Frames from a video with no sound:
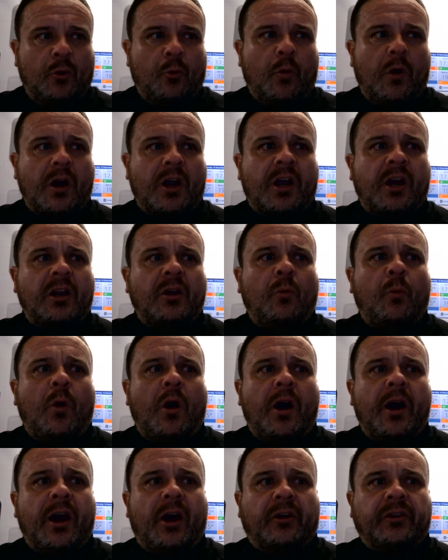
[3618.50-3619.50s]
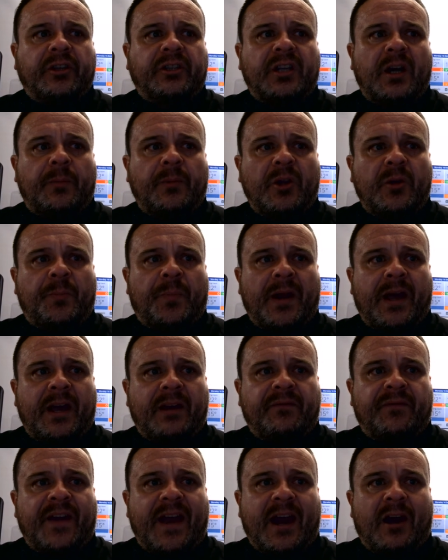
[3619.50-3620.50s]
What colour wire on a W
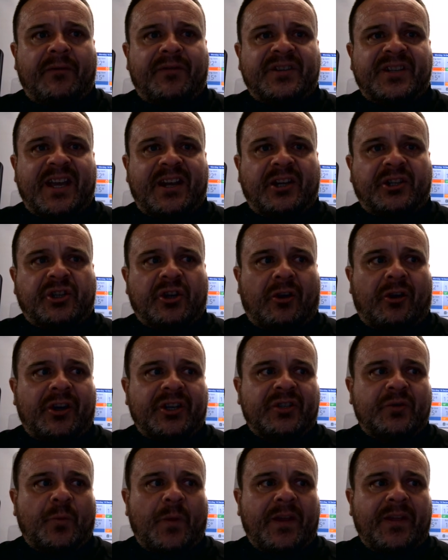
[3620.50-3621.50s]
plan valve is energised